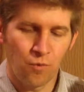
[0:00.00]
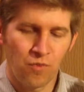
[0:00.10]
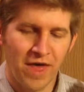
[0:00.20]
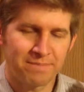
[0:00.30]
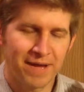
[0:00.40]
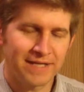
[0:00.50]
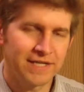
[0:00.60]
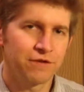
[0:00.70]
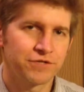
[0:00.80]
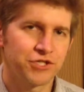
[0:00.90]
that
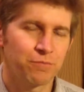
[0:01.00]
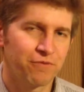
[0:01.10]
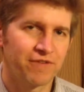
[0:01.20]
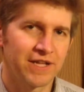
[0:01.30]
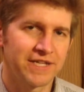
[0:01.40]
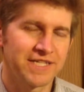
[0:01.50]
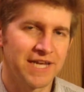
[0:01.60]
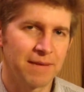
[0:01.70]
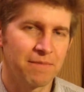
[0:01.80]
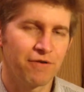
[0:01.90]
Magneto's supervillain
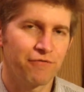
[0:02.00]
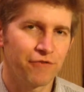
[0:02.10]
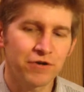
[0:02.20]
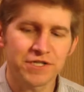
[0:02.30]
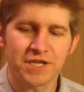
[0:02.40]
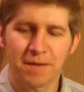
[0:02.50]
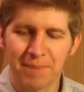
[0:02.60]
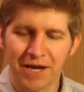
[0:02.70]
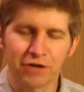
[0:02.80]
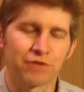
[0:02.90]
team first
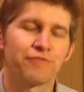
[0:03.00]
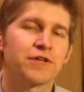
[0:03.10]
appeared.